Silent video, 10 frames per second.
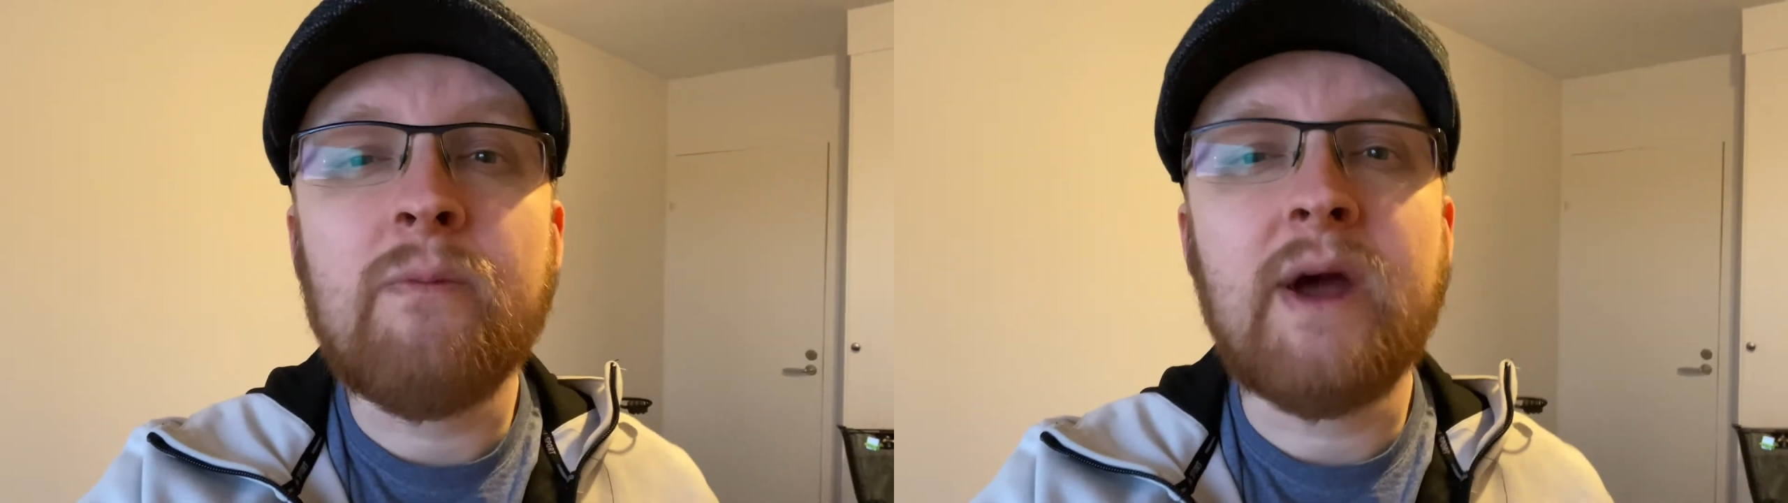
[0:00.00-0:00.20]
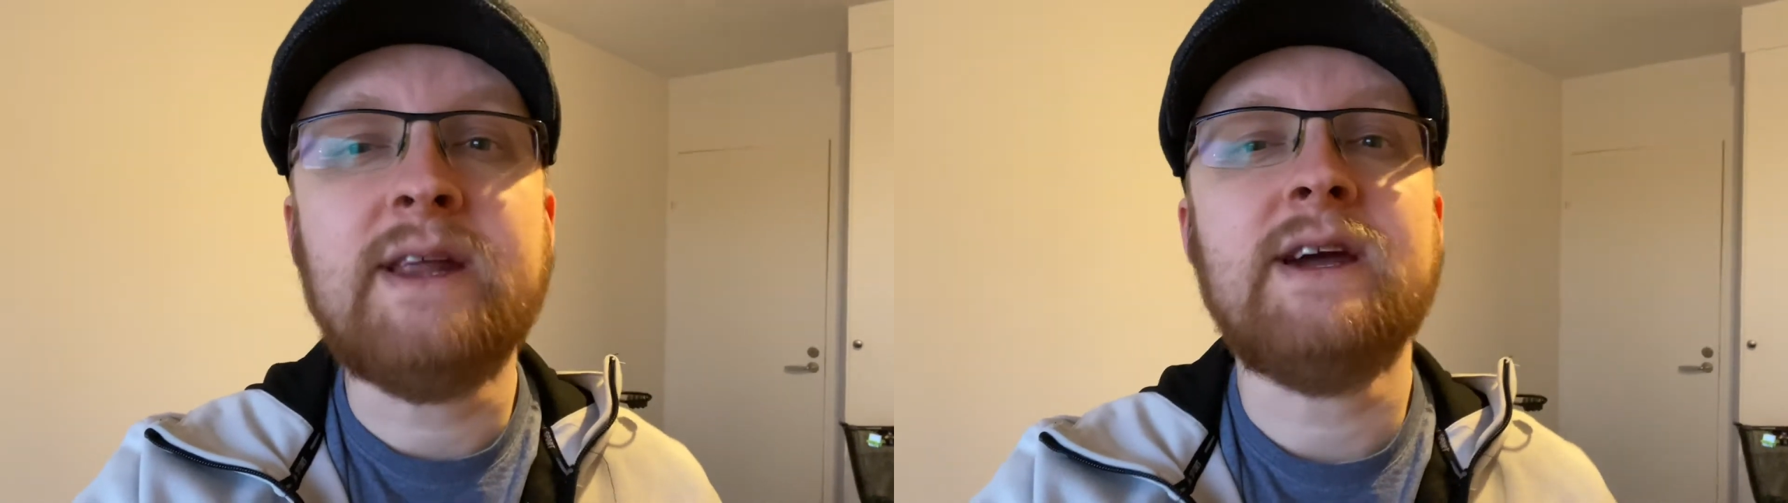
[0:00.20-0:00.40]

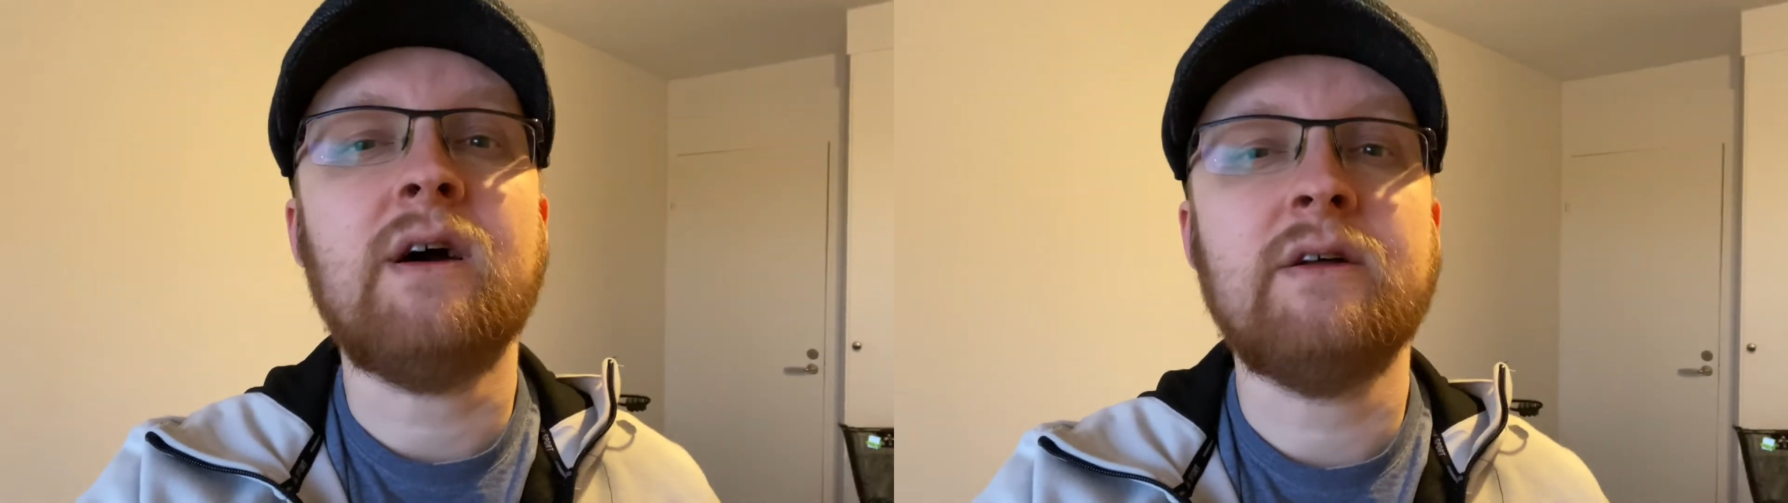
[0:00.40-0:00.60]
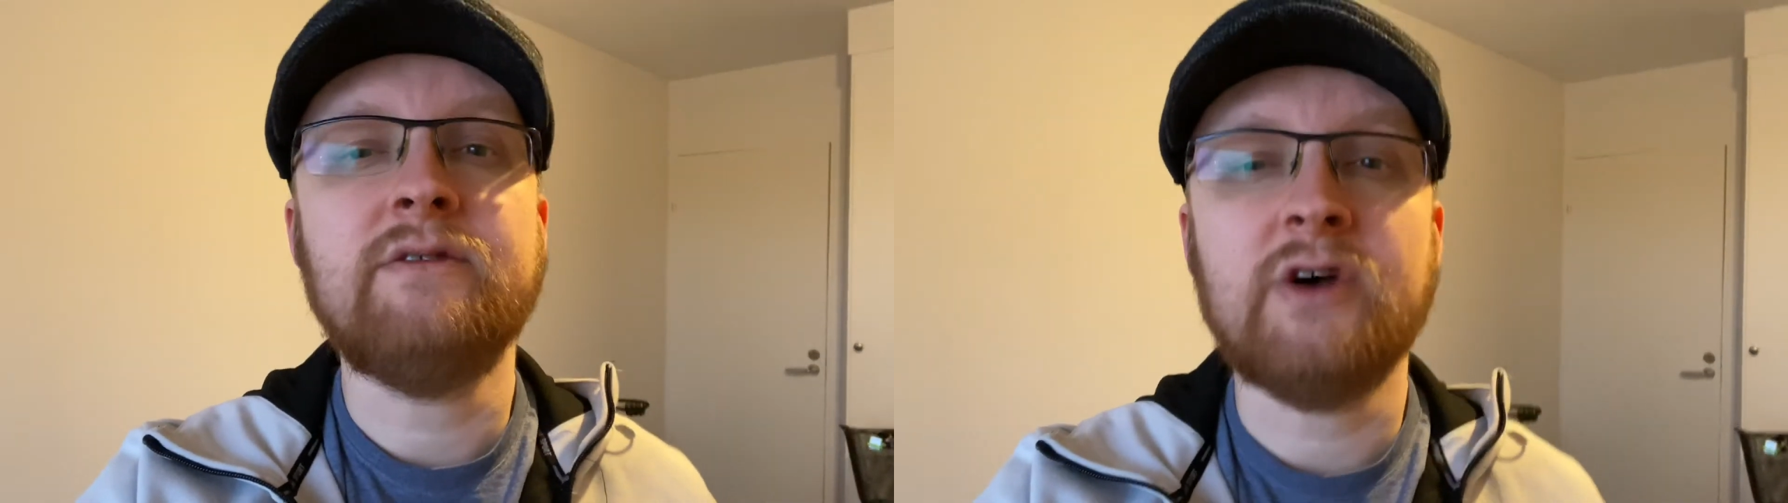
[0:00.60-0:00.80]
many
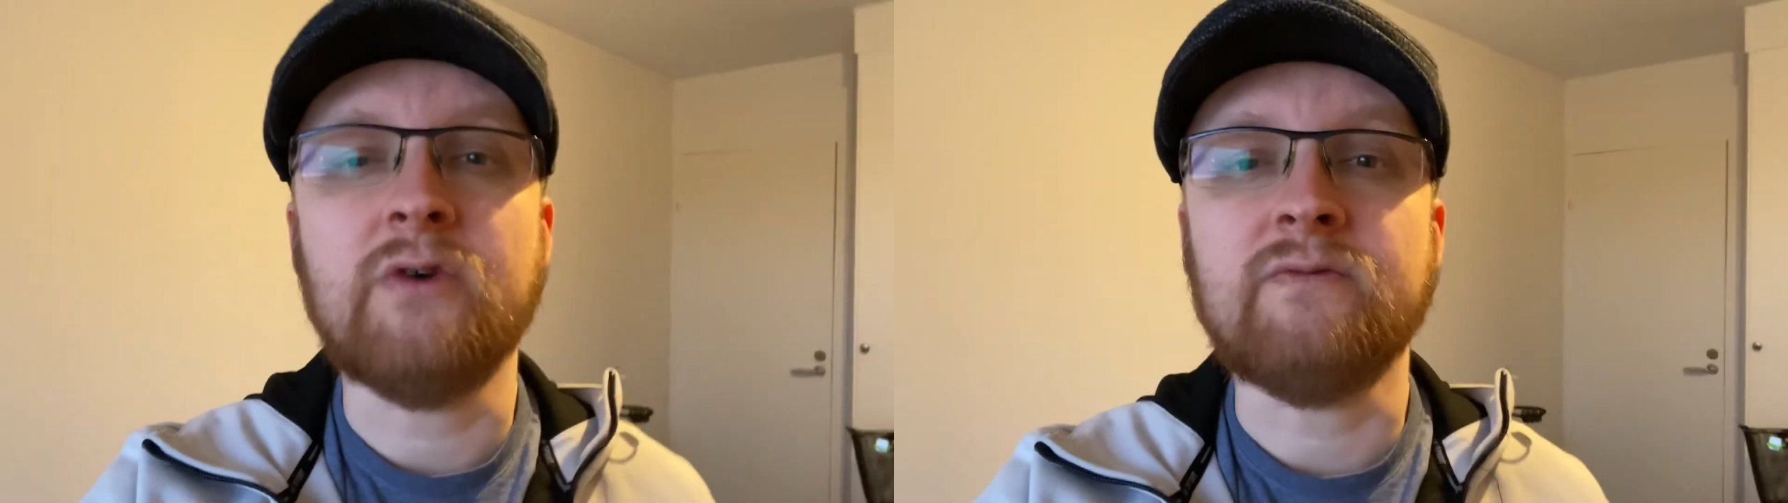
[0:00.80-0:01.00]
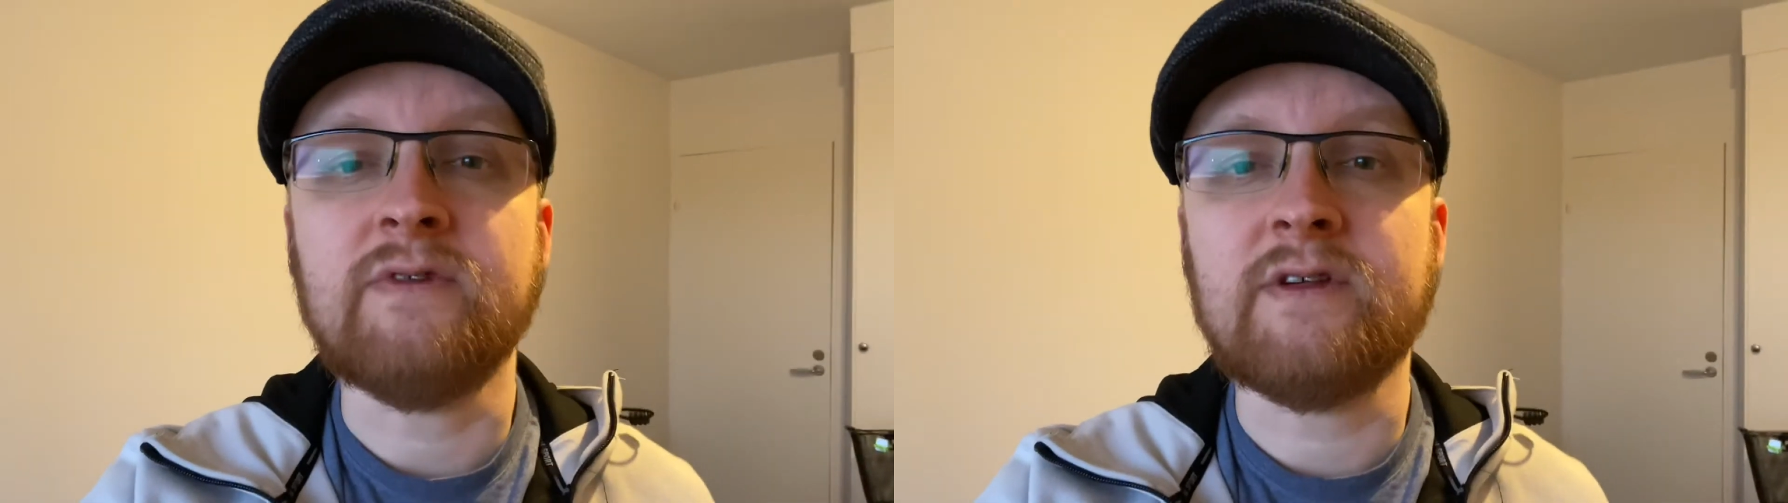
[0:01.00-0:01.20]

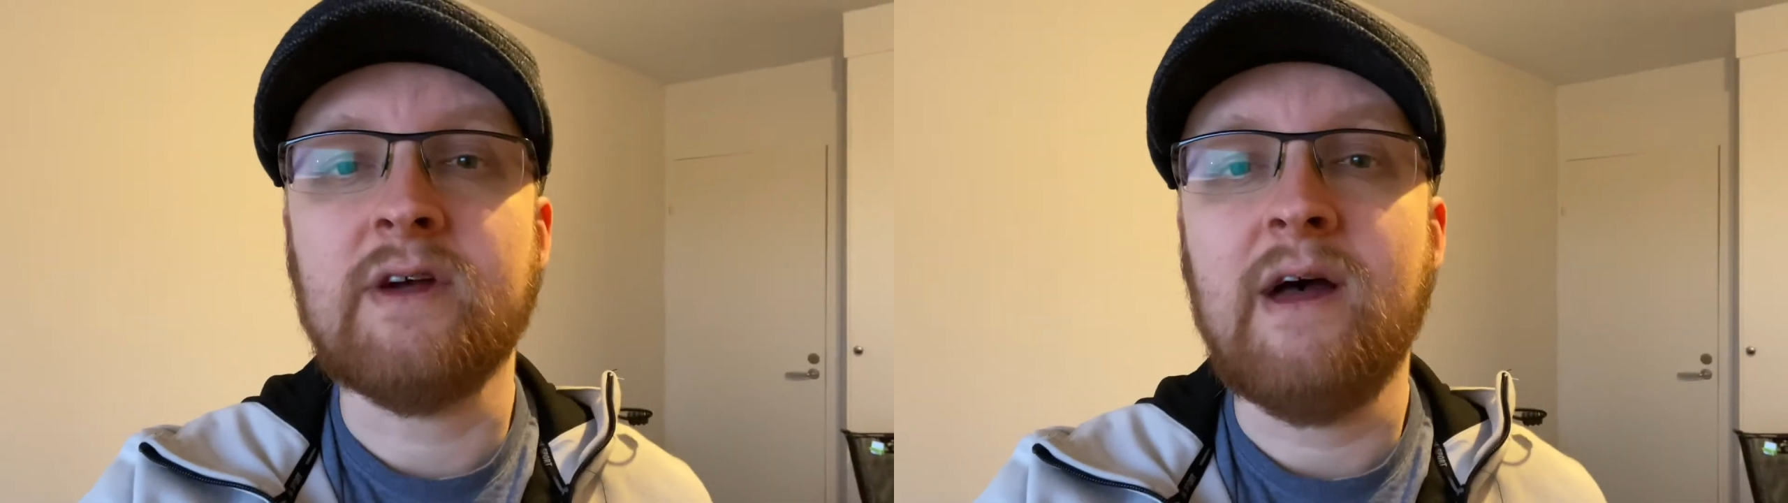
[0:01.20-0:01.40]
unknowns.